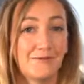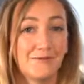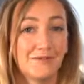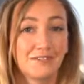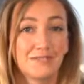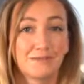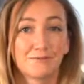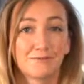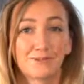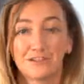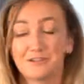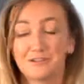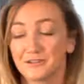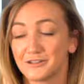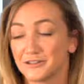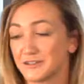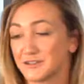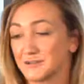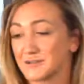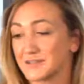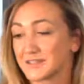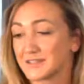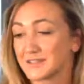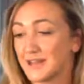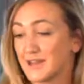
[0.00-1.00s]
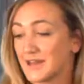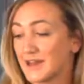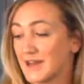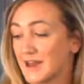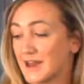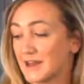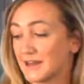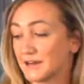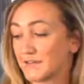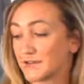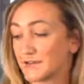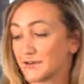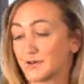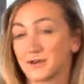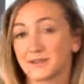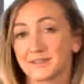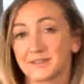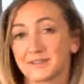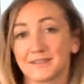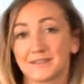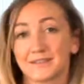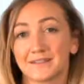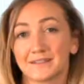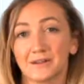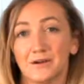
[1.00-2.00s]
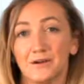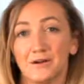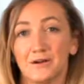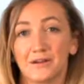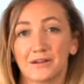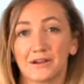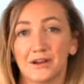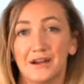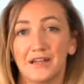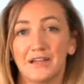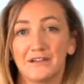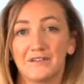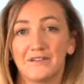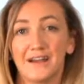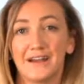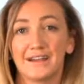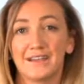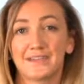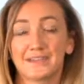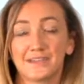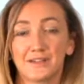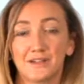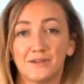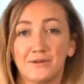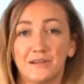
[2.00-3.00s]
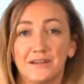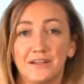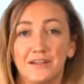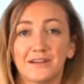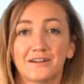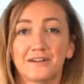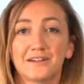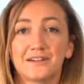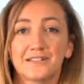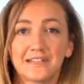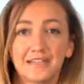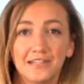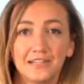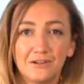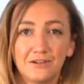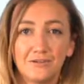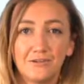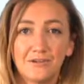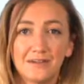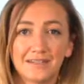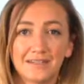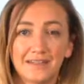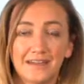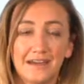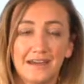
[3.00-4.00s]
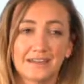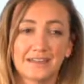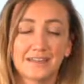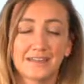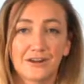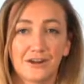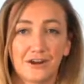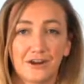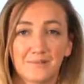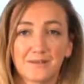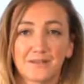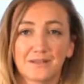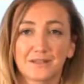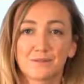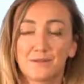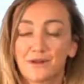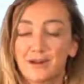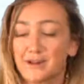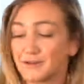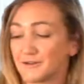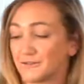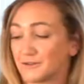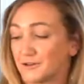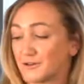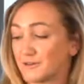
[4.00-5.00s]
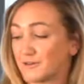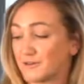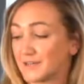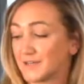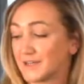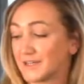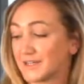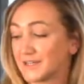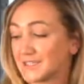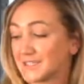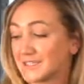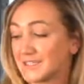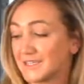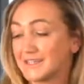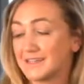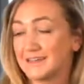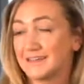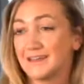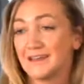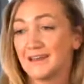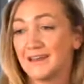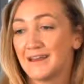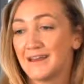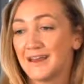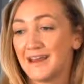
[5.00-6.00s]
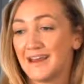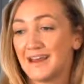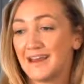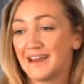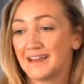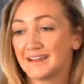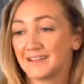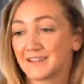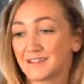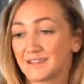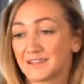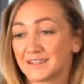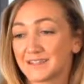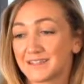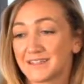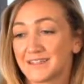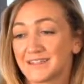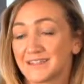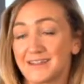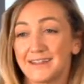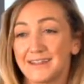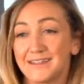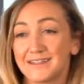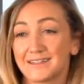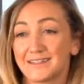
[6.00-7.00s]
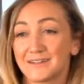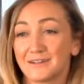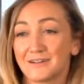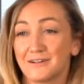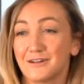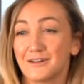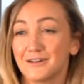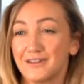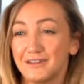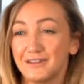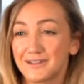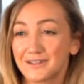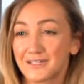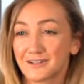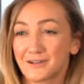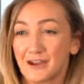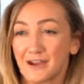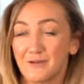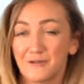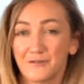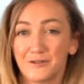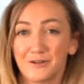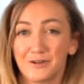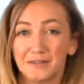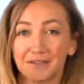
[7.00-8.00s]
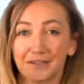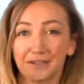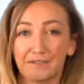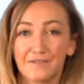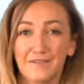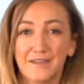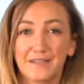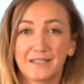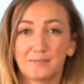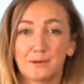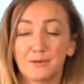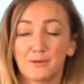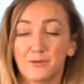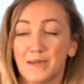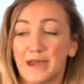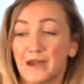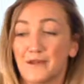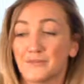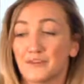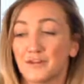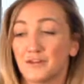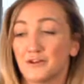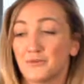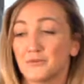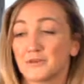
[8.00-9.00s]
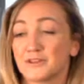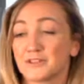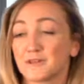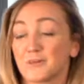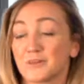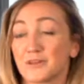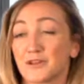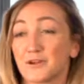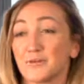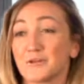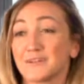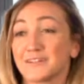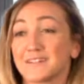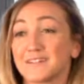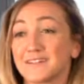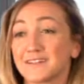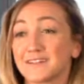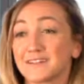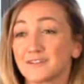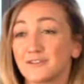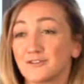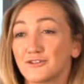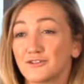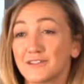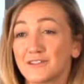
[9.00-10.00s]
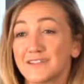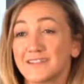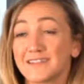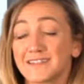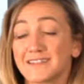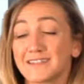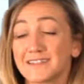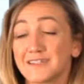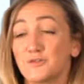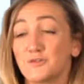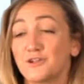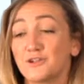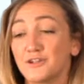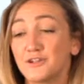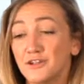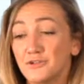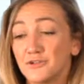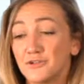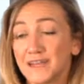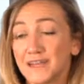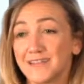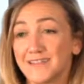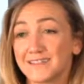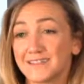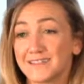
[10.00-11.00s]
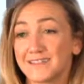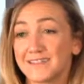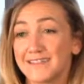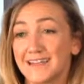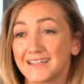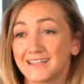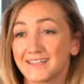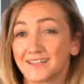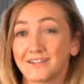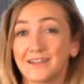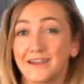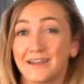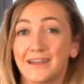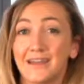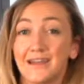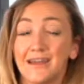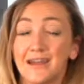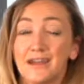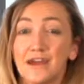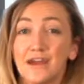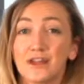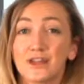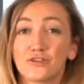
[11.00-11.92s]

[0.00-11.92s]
which is pretty good news. And of course, this is all kind of as the UAE continues to curb the spread of COVID-19. Just in case you're on Instagram, of course on Facebook we have the numbers, but there were 661 new cases yesterday,